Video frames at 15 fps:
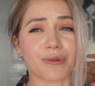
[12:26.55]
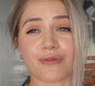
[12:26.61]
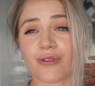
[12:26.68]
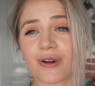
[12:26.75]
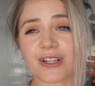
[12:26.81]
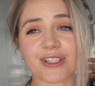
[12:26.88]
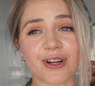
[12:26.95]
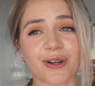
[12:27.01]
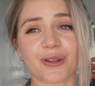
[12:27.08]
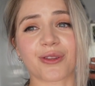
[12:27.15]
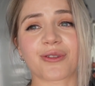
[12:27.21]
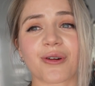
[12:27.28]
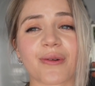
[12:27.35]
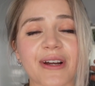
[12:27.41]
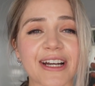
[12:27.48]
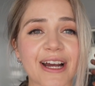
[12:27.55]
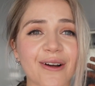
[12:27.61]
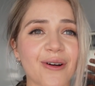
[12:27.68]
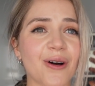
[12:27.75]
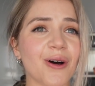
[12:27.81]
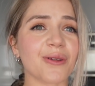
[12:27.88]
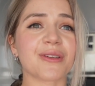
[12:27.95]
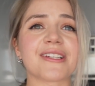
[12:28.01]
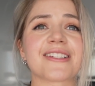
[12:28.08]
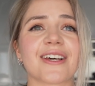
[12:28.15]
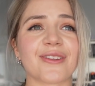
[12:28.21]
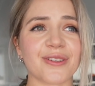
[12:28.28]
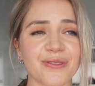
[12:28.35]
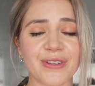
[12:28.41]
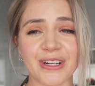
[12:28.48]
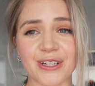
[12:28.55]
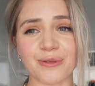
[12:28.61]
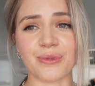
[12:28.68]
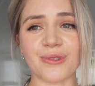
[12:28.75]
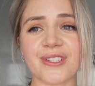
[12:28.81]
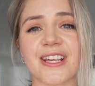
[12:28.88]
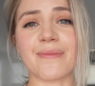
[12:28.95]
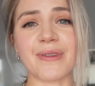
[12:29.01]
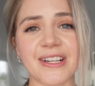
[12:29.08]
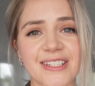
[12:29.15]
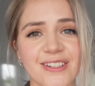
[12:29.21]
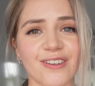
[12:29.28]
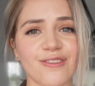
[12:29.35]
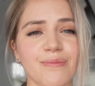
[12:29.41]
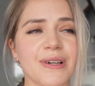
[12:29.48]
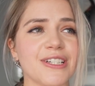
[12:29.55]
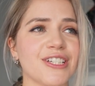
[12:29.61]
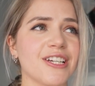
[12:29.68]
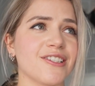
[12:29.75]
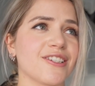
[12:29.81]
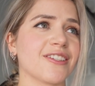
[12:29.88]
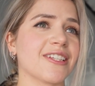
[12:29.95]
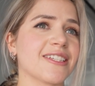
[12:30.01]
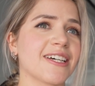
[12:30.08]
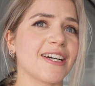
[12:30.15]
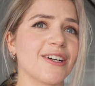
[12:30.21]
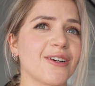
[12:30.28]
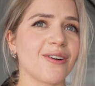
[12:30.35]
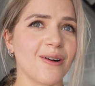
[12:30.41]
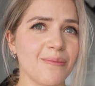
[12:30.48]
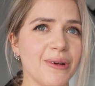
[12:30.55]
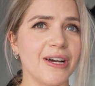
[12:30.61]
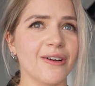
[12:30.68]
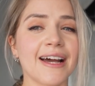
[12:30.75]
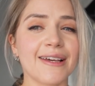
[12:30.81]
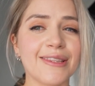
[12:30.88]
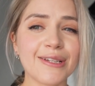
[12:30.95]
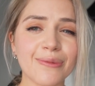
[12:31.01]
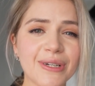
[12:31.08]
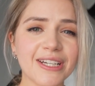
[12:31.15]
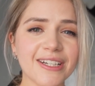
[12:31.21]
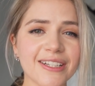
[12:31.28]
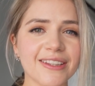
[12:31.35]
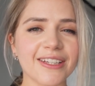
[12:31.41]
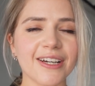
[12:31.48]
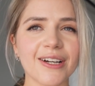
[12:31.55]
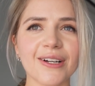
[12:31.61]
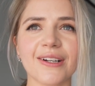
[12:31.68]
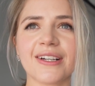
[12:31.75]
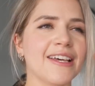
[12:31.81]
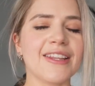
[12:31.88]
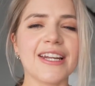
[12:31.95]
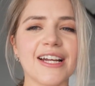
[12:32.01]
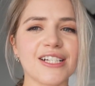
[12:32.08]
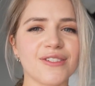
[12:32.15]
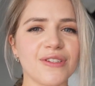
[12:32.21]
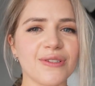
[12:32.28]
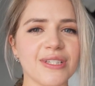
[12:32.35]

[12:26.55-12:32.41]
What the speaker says: before I start throwing out all these other variables at myself by changing the tire compound. I think we can get there in the next few